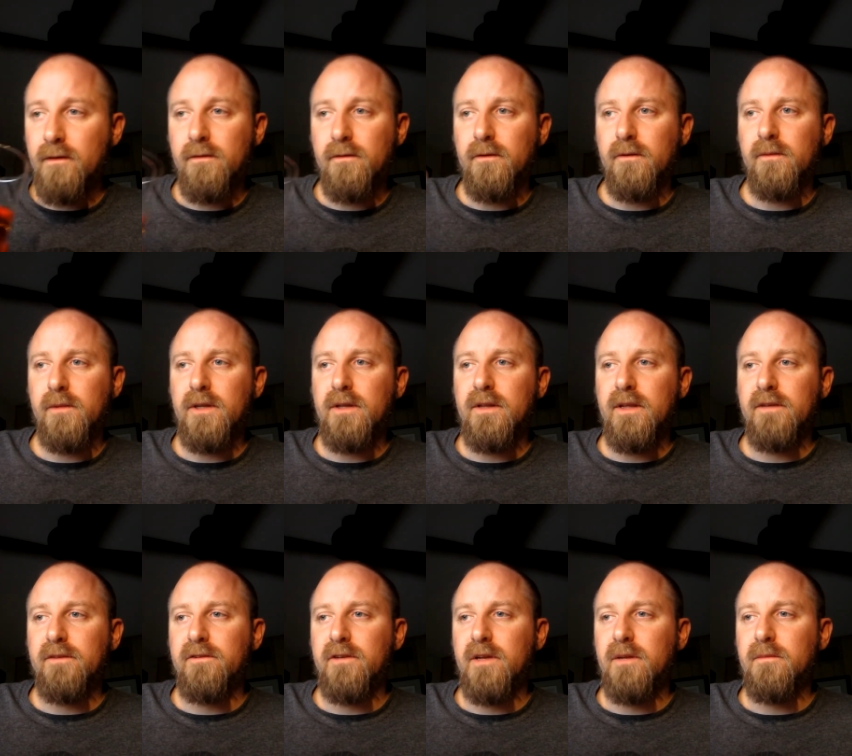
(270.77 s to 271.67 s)
So I'm getting
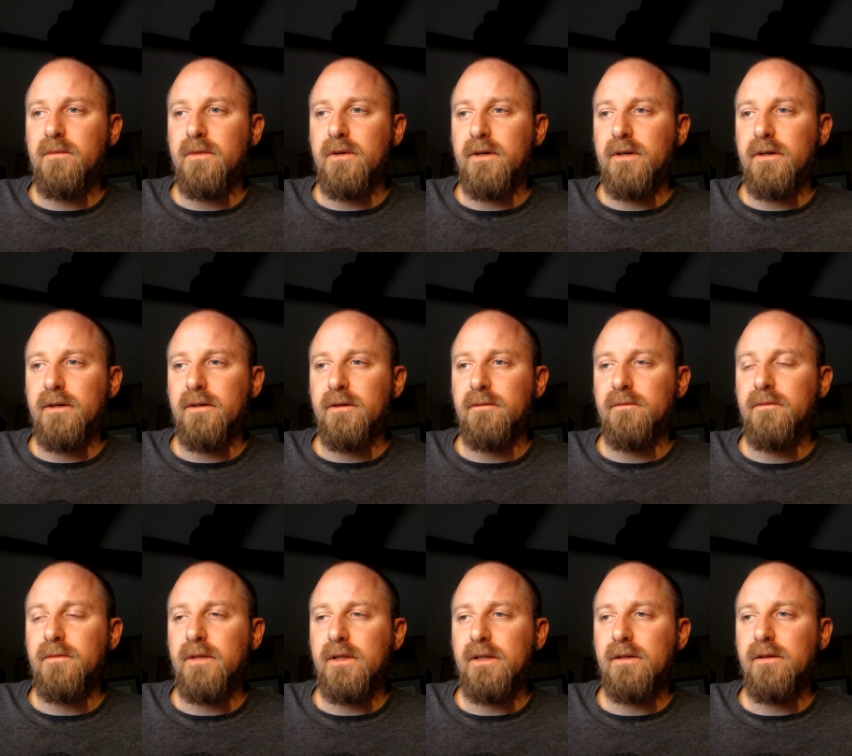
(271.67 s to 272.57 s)
that same, uh,
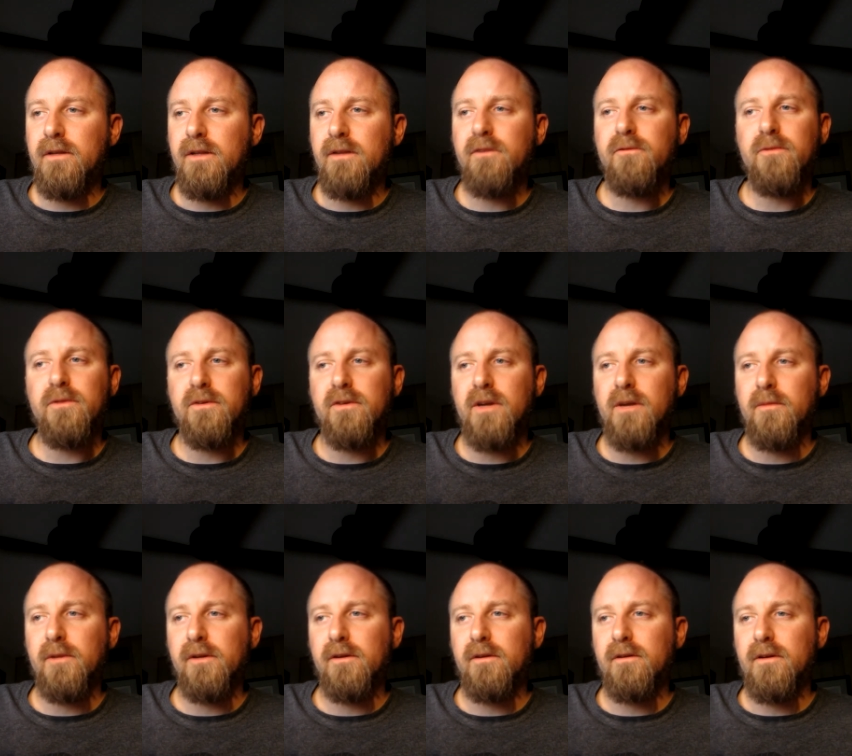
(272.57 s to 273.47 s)
and this one's
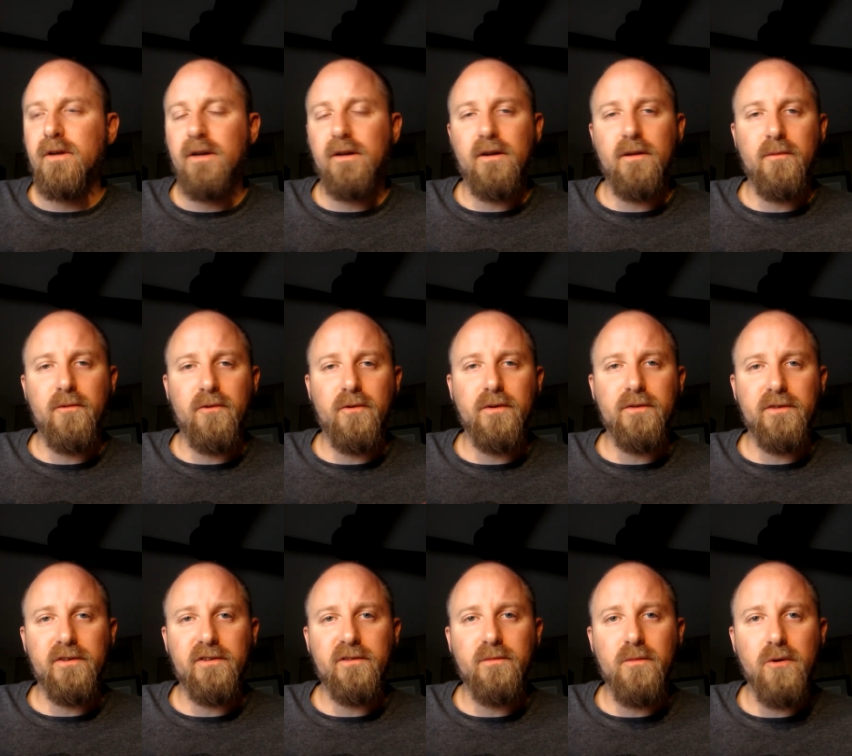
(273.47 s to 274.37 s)
kind of kind of come through as
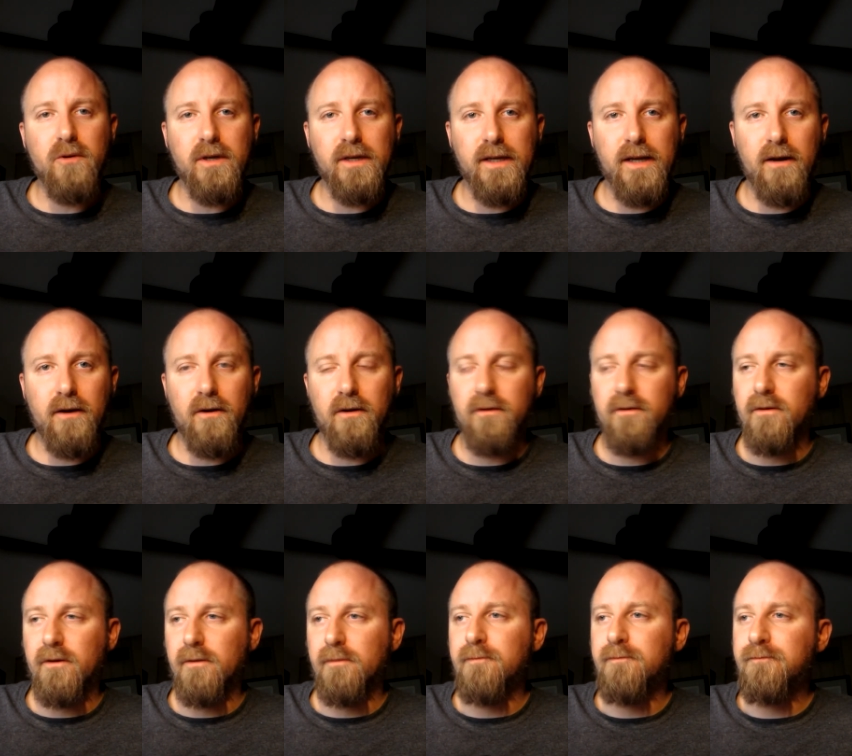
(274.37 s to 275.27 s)
a smoky
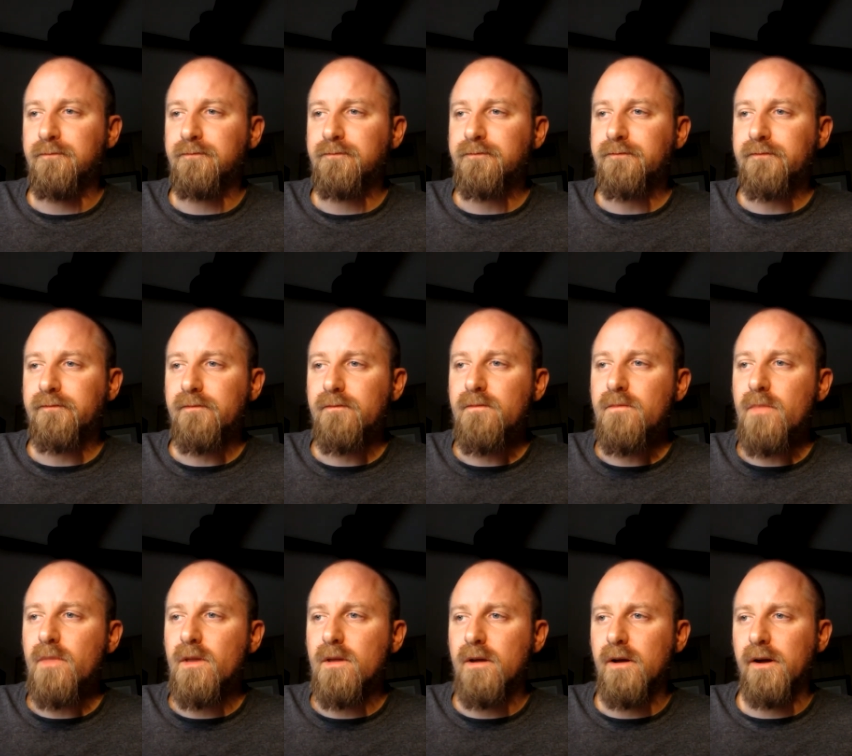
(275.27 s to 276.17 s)
character.
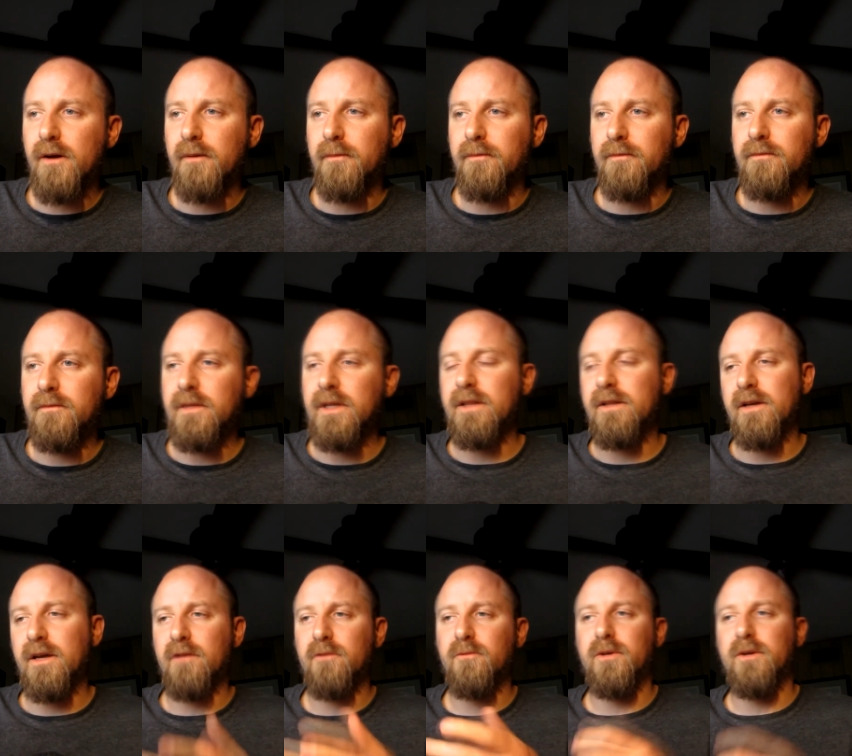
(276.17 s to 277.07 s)
Um, in
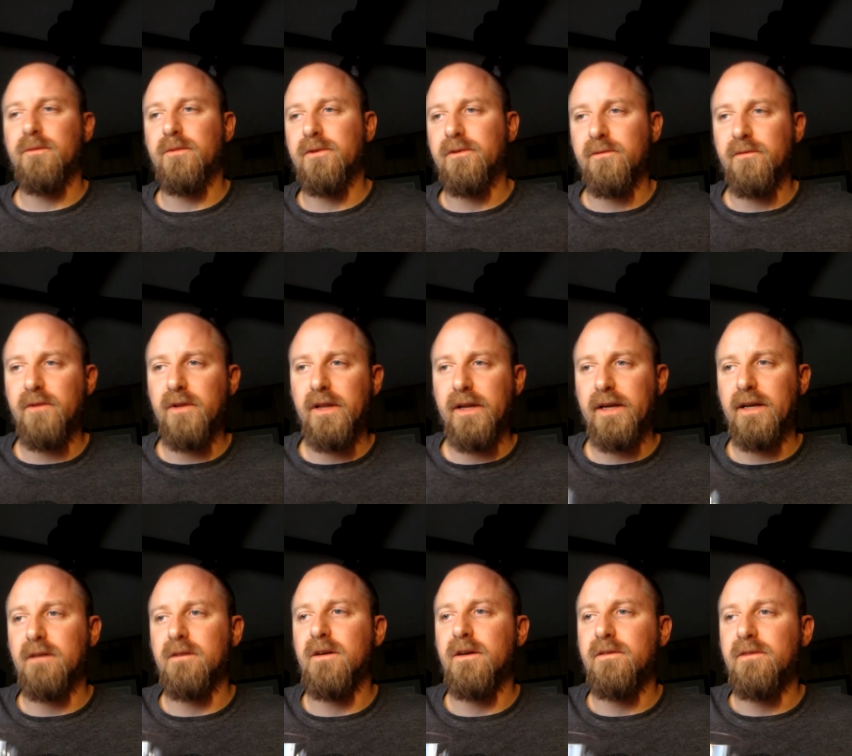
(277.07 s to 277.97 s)
the other one, it was like a
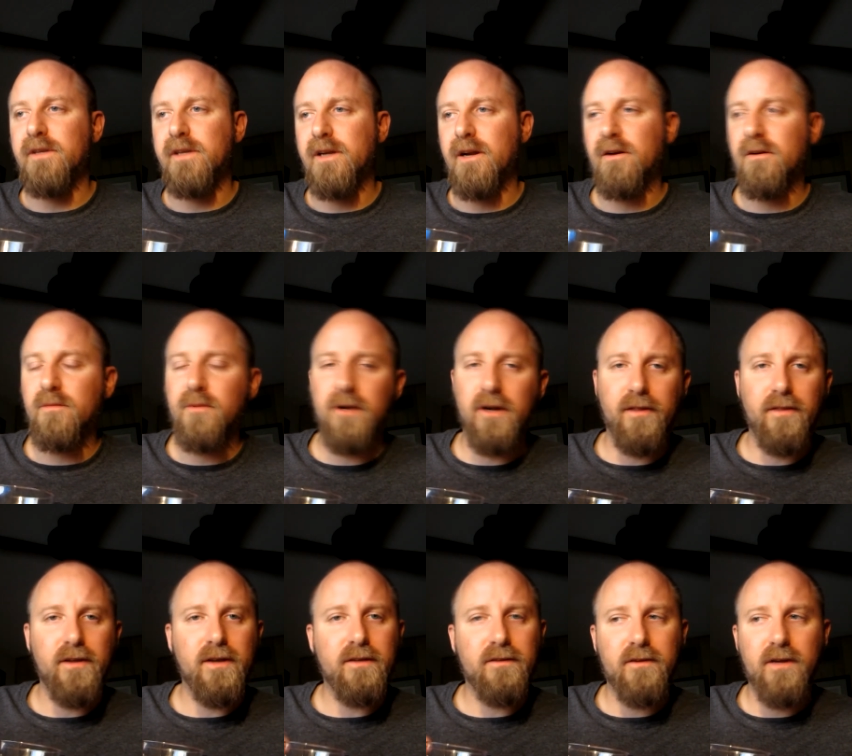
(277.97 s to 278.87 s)
dusty character, but I
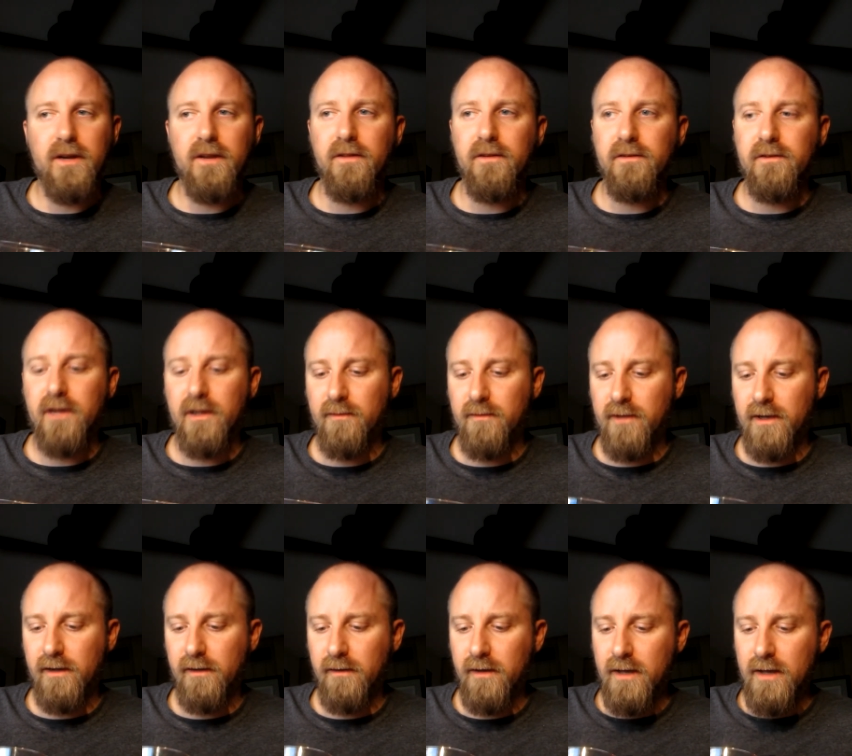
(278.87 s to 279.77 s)
think it's kind of the same
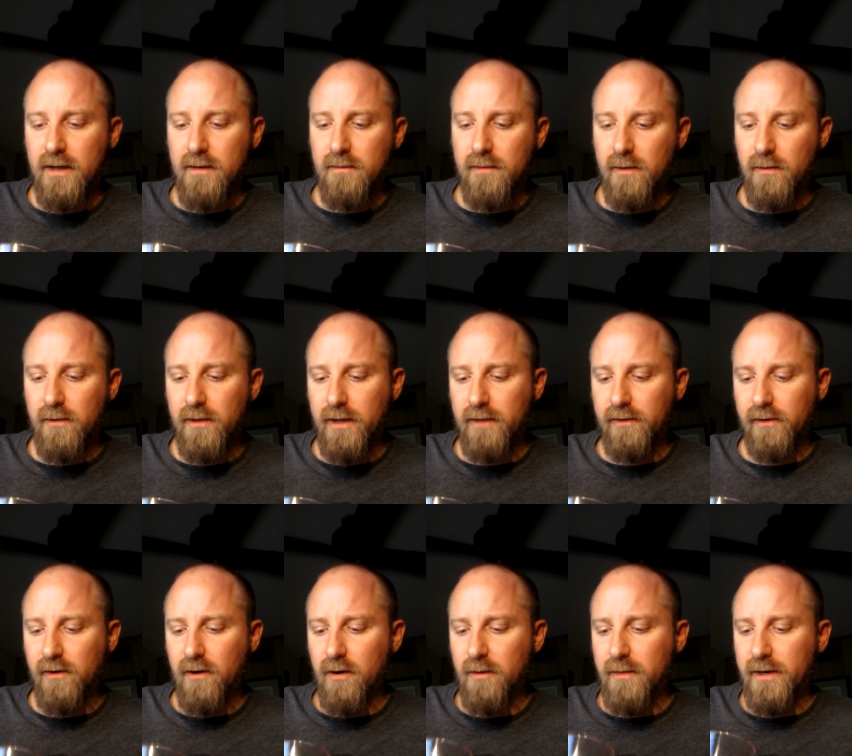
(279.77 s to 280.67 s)
thing. Maybe without the
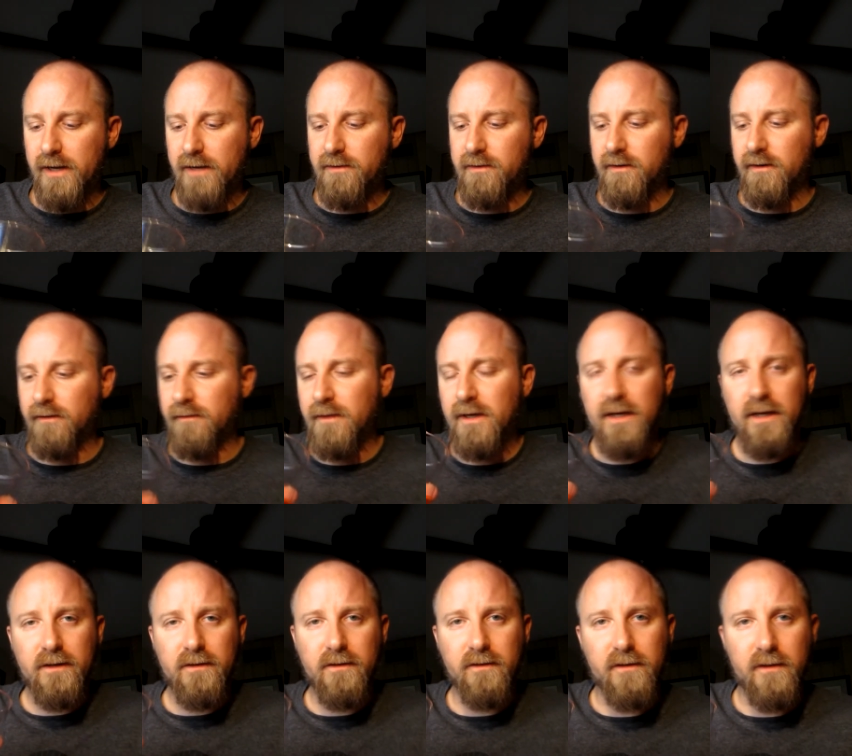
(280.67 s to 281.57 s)
carbonation,
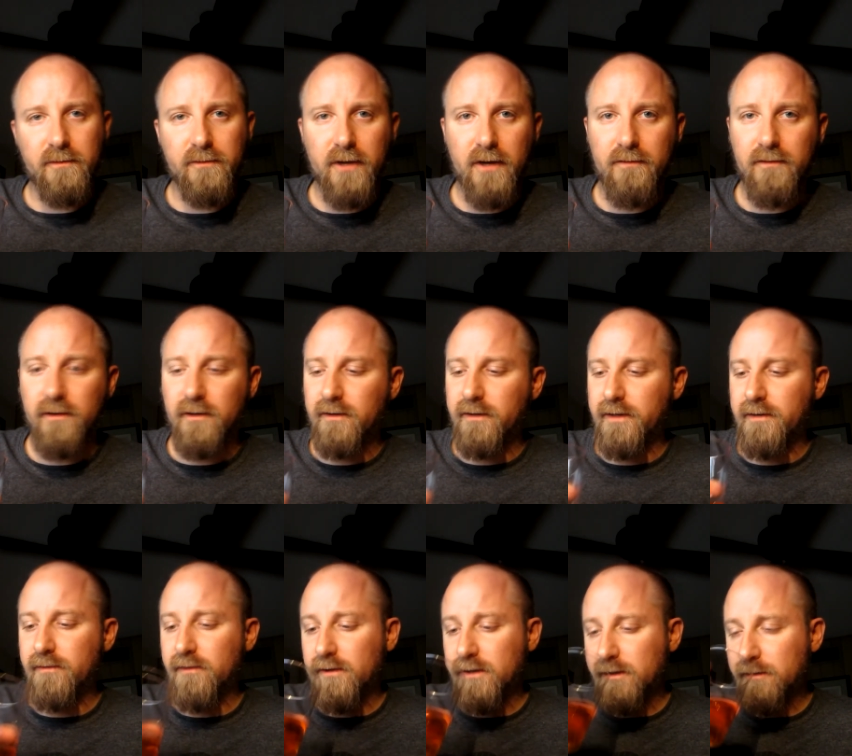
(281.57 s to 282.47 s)
just comes off a little
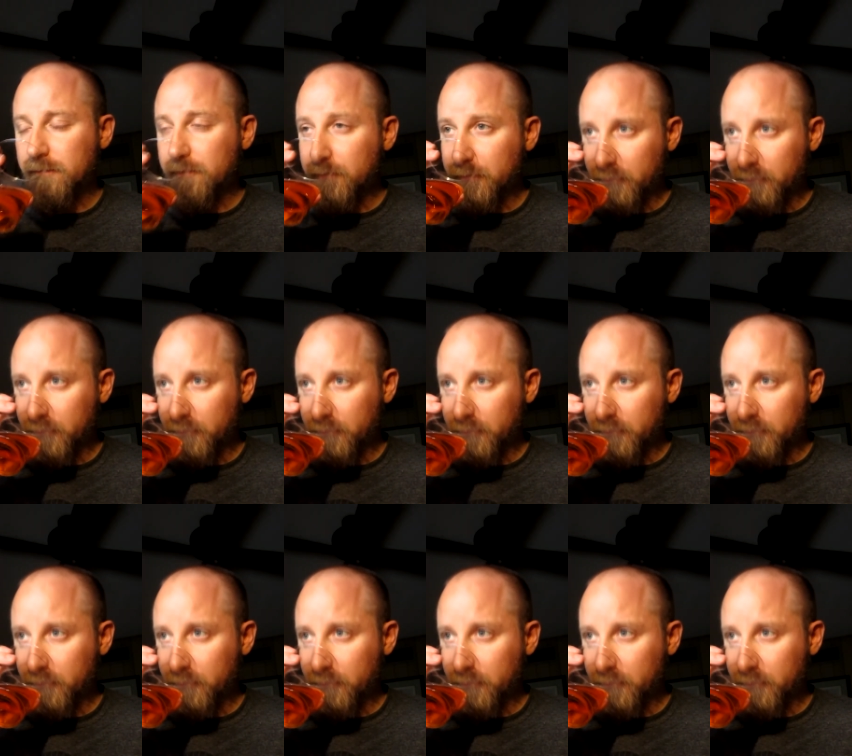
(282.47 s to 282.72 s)
differently.